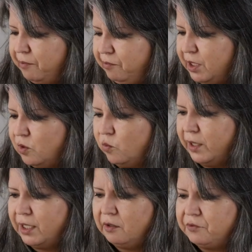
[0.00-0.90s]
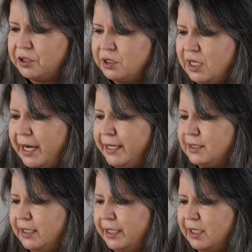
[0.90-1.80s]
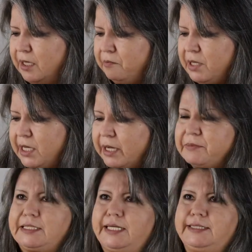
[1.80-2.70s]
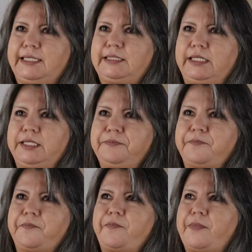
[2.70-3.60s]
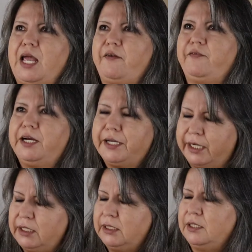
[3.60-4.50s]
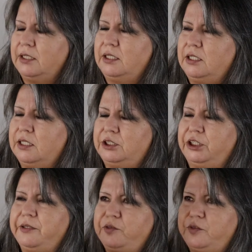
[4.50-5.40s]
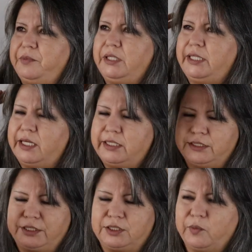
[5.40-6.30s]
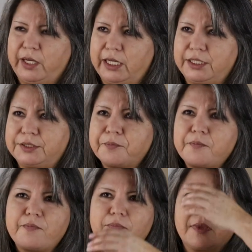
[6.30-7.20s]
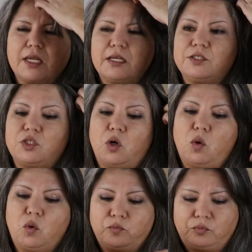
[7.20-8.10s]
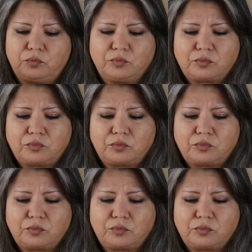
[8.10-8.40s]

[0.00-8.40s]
and be aware of your size. Like uh, me, I'm a size 18. I'm very cuddly. I'm not ashamed to admit that. That's just the way it is. So